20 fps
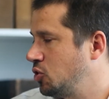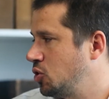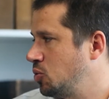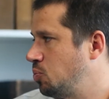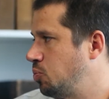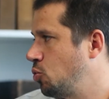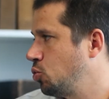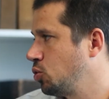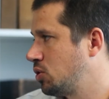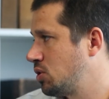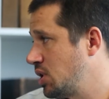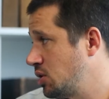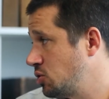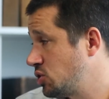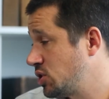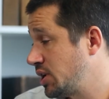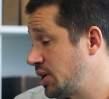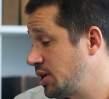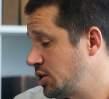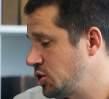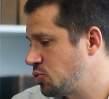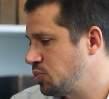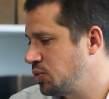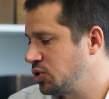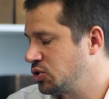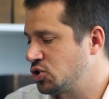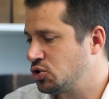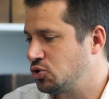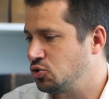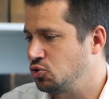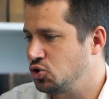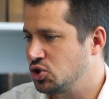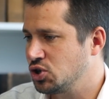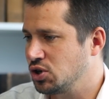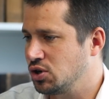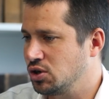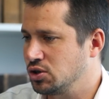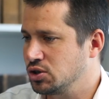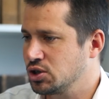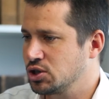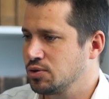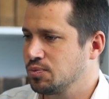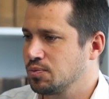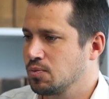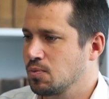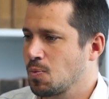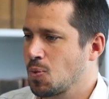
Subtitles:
to report those arrangements to SARS.